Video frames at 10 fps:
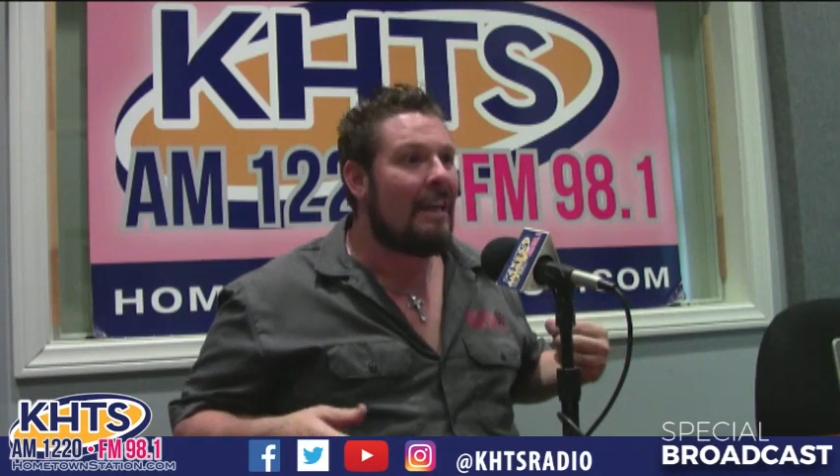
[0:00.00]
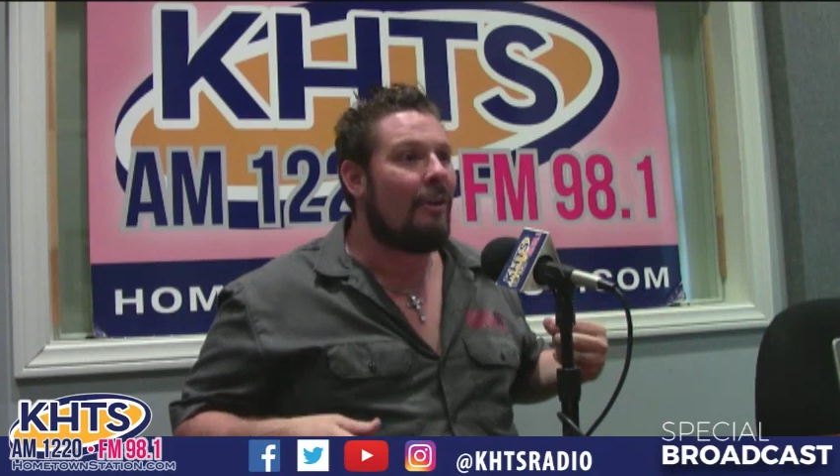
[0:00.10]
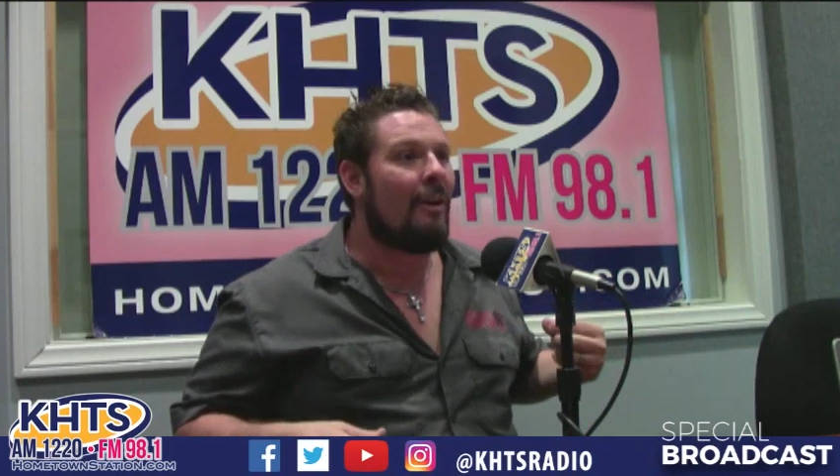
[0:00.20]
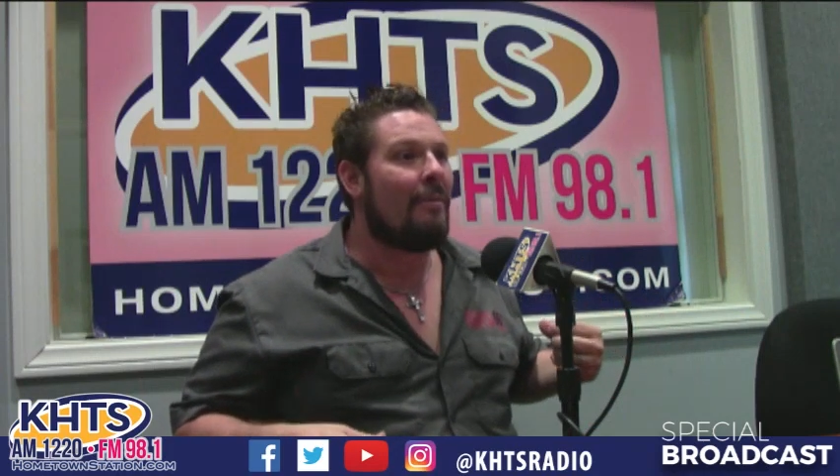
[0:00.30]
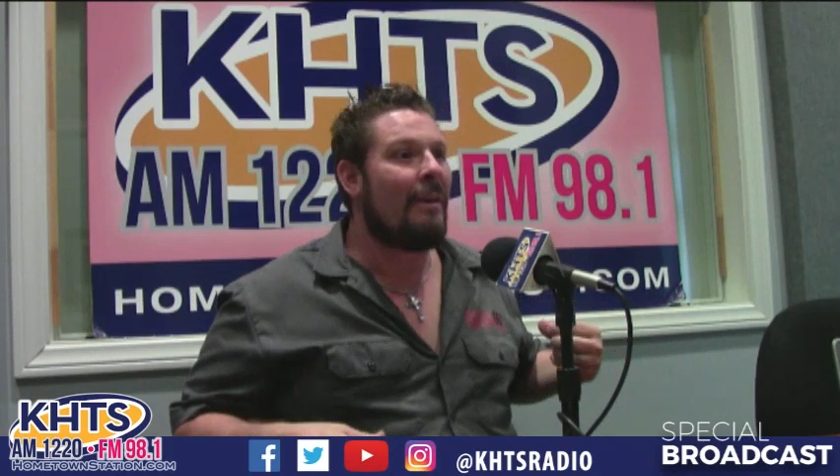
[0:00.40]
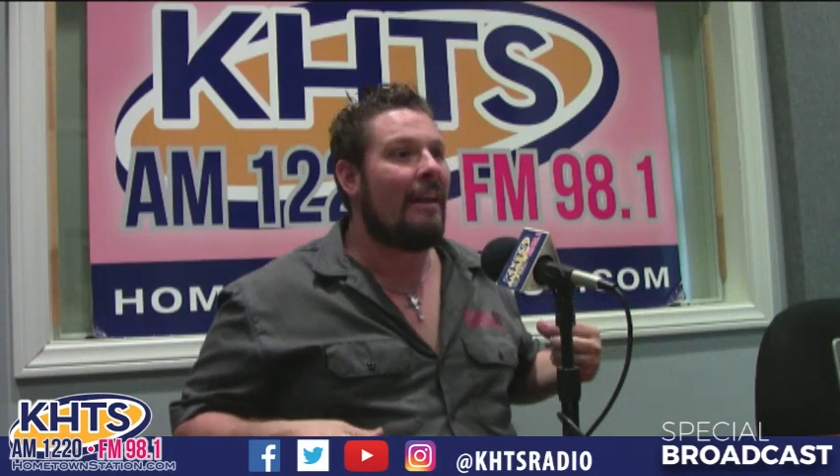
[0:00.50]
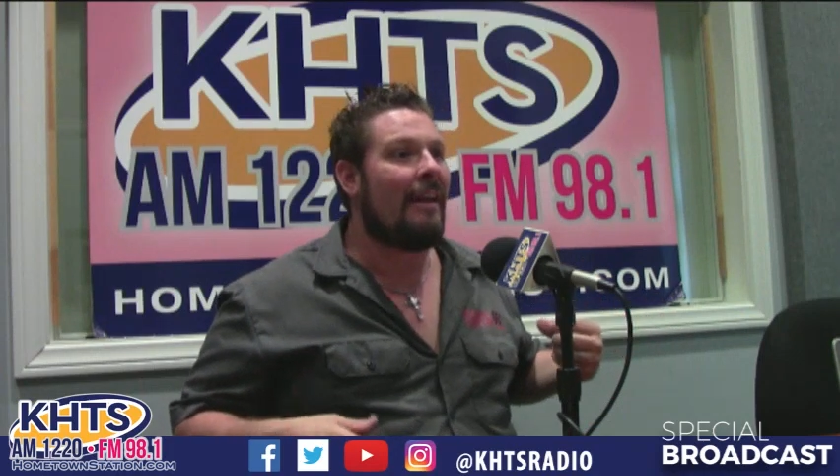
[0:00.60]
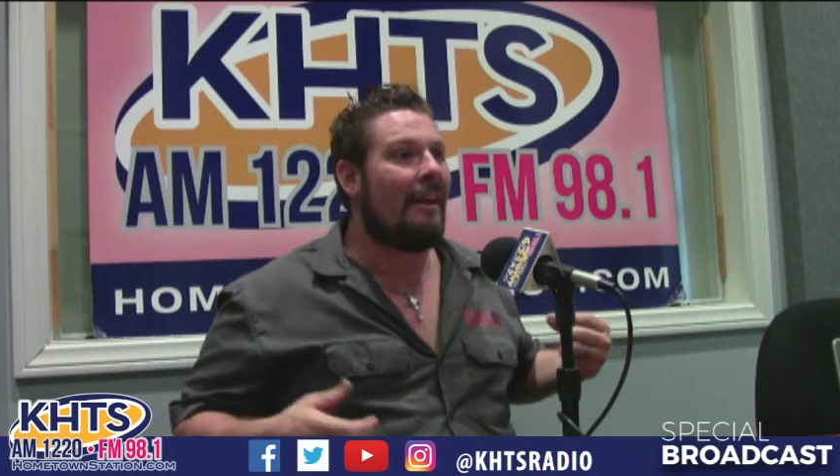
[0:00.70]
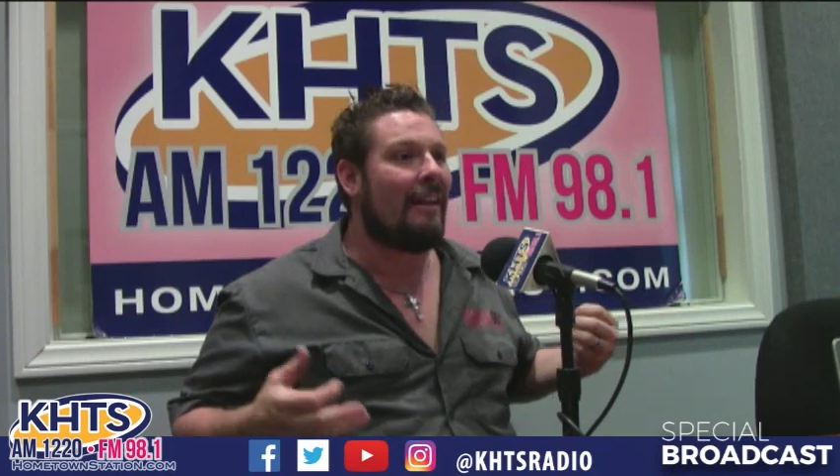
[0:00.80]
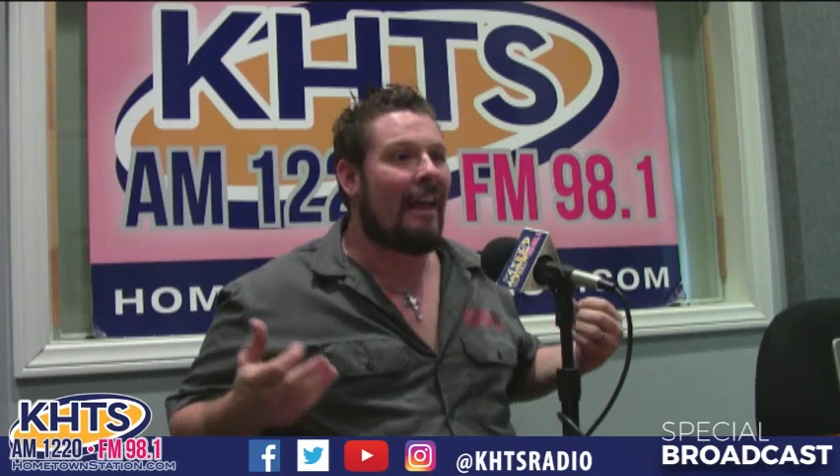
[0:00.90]
You know what I mean?
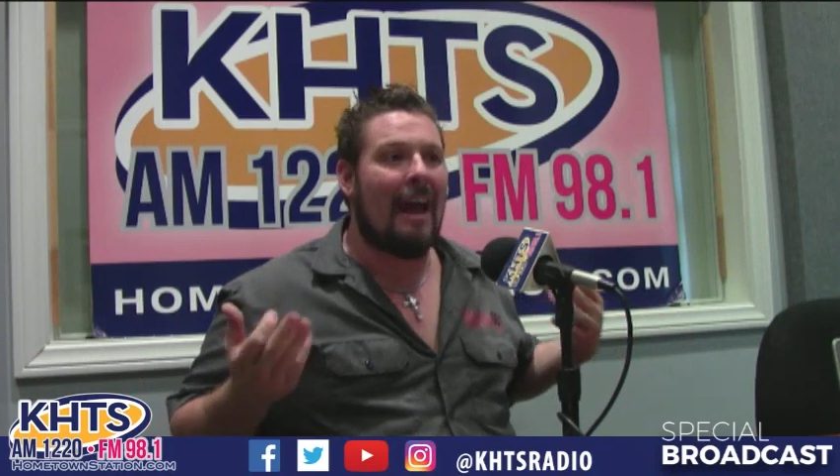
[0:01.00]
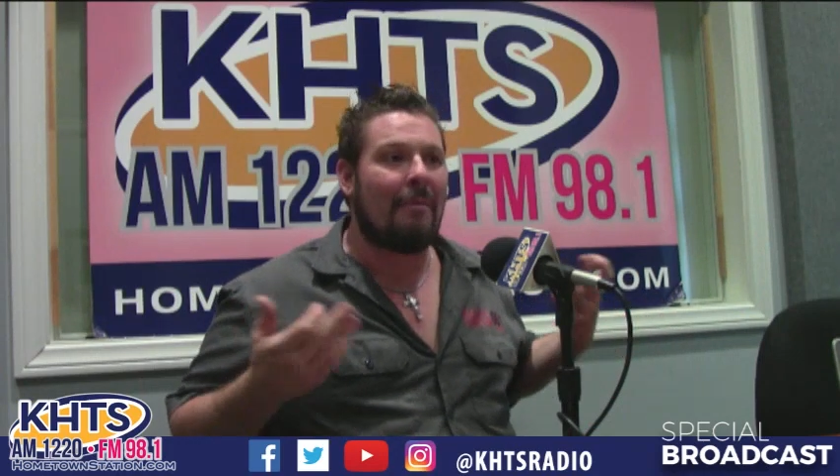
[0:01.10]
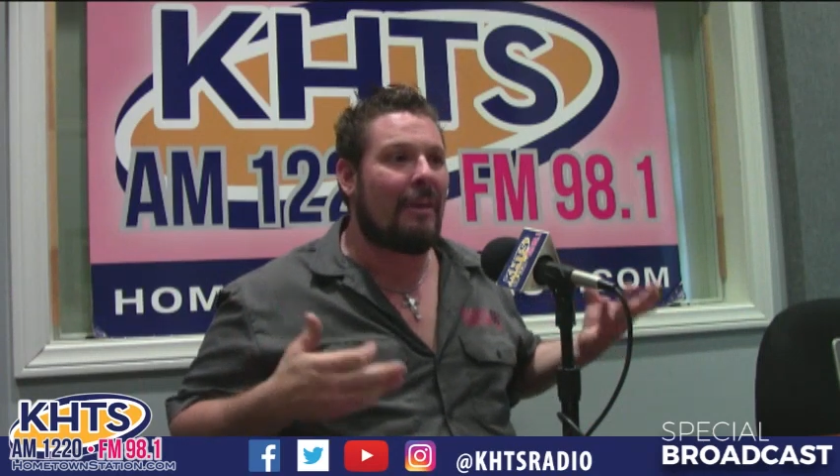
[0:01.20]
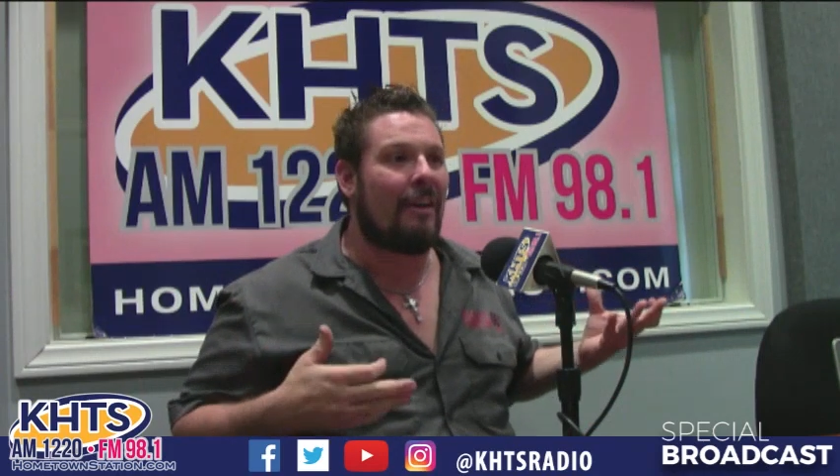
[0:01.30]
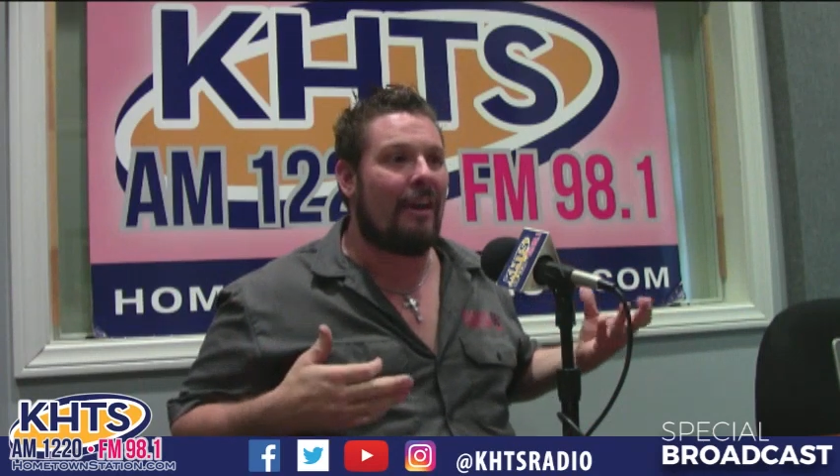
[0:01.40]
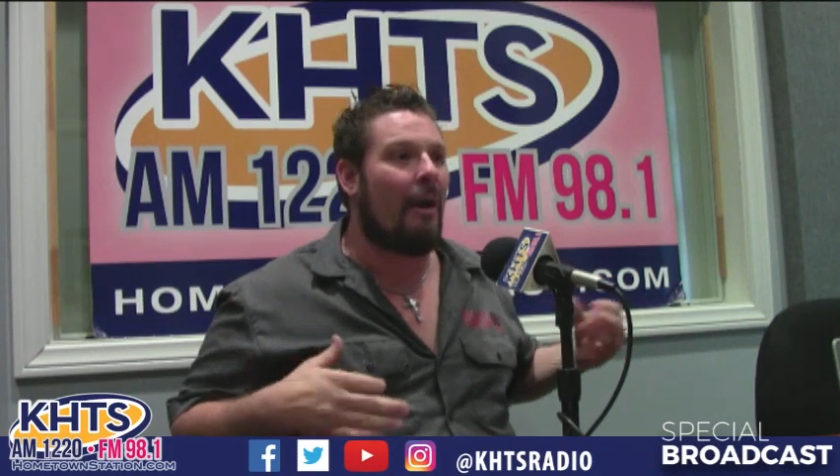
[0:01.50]
Like, I'm here,